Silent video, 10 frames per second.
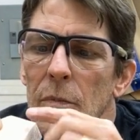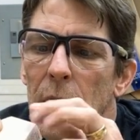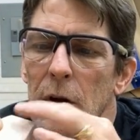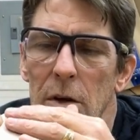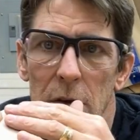
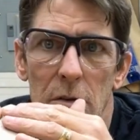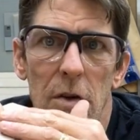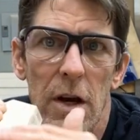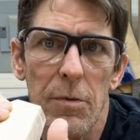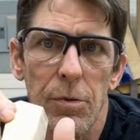cut the
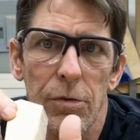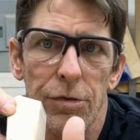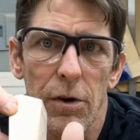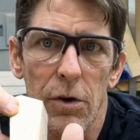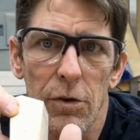taper
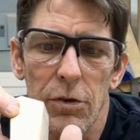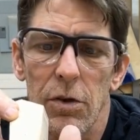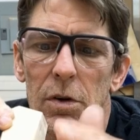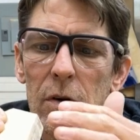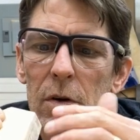first
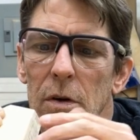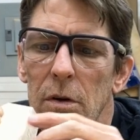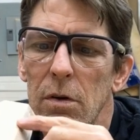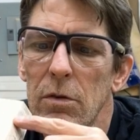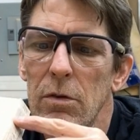
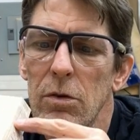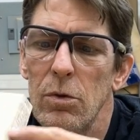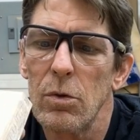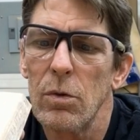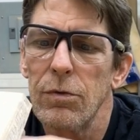
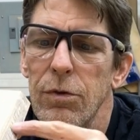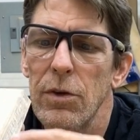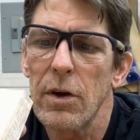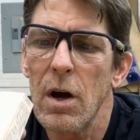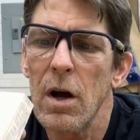for
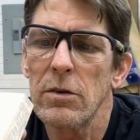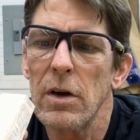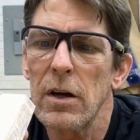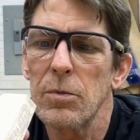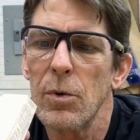the
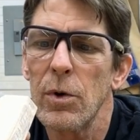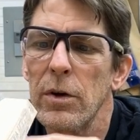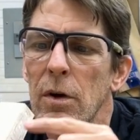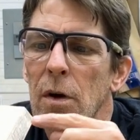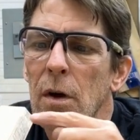contact point.